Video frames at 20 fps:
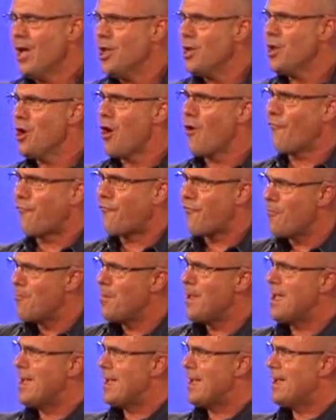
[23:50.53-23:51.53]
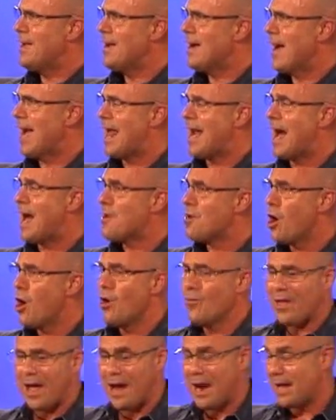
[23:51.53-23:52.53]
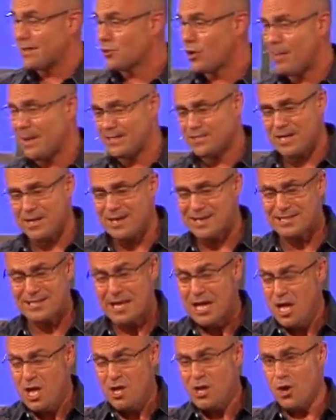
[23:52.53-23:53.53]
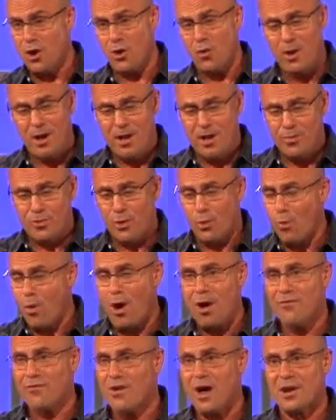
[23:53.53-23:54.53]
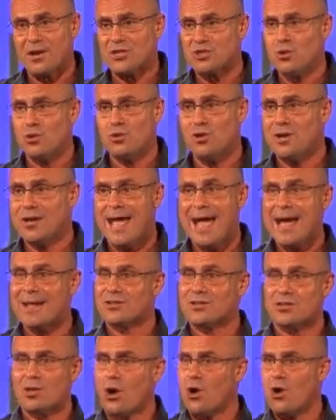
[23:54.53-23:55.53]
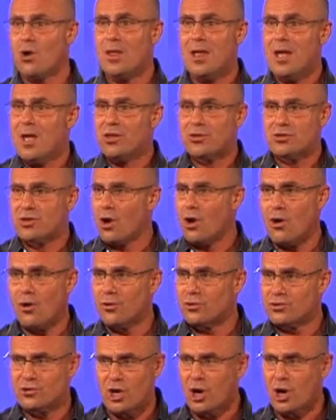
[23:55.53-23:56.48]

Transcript: You know, for me, and I know that, and I told my son, I said, you know, the word of God is true. You can't turn